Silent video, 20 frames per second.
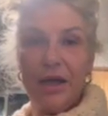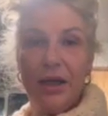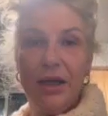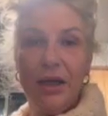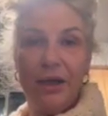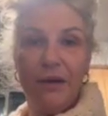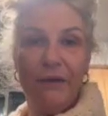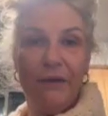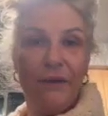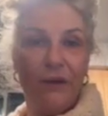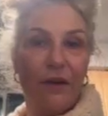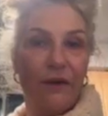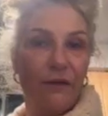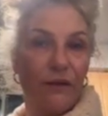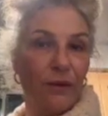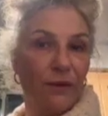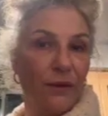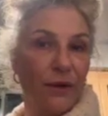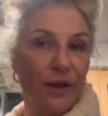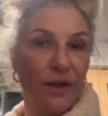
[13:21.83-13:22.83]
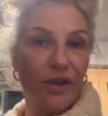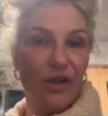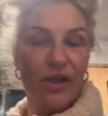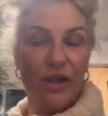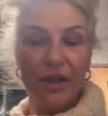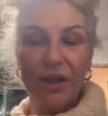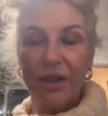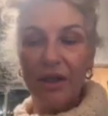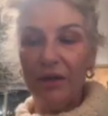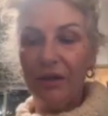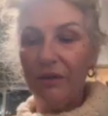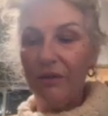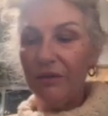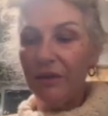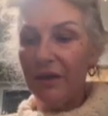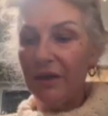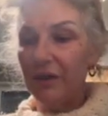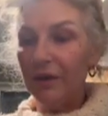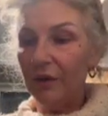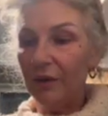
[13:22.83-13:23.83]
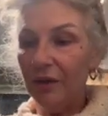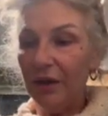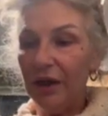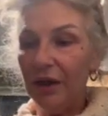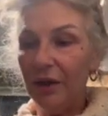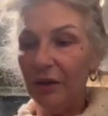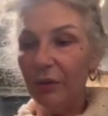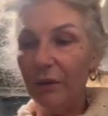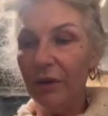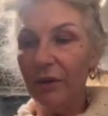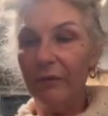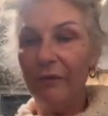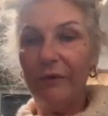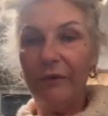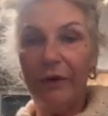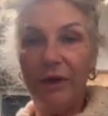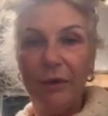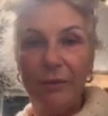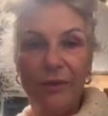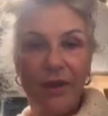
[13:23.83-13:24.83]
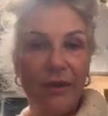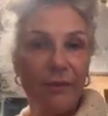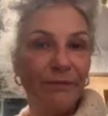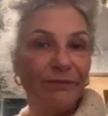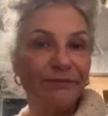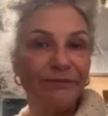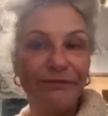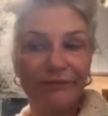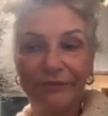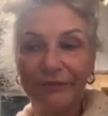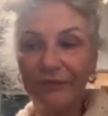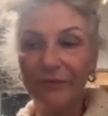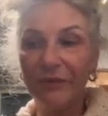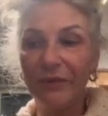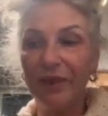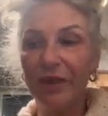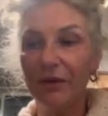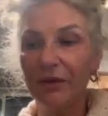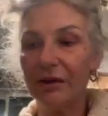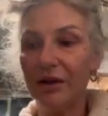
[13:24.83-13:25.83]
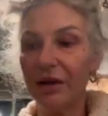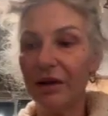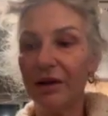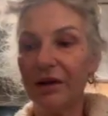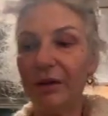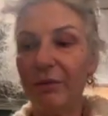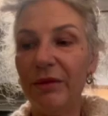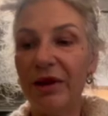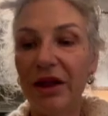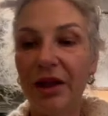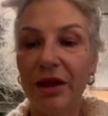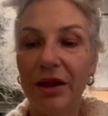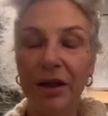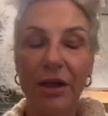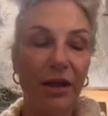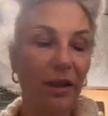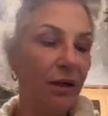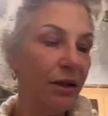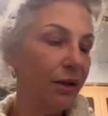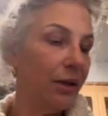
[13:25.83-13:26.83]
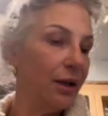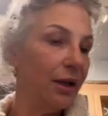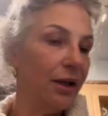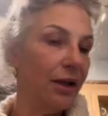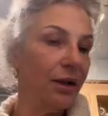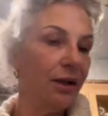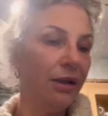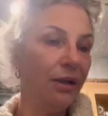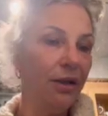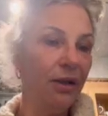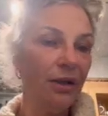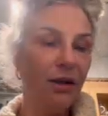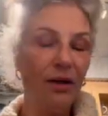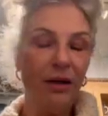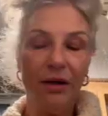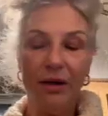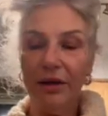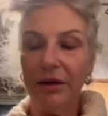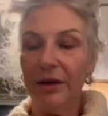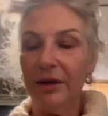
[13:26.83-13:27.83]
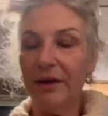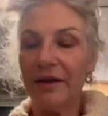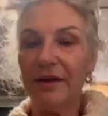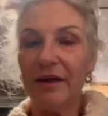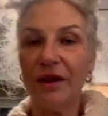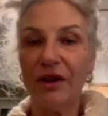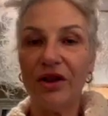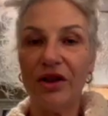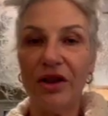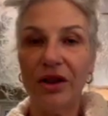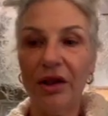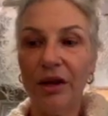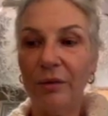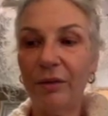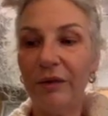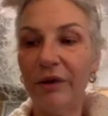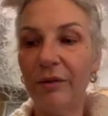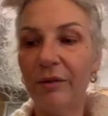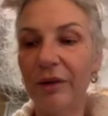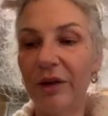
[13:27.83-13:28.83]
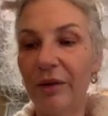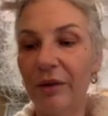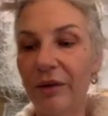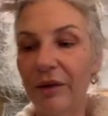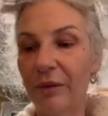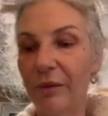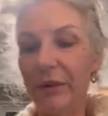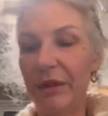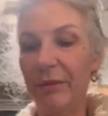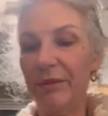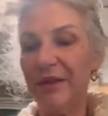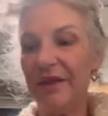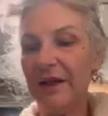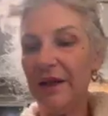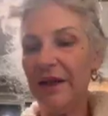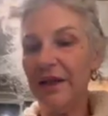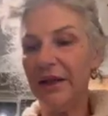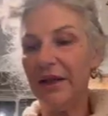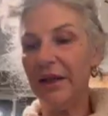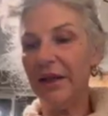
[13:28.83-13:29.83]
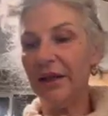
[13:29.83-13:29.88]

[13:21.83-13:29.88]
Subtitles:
If you ever want to check out worm farming, talk to me. I'll set you up with my website.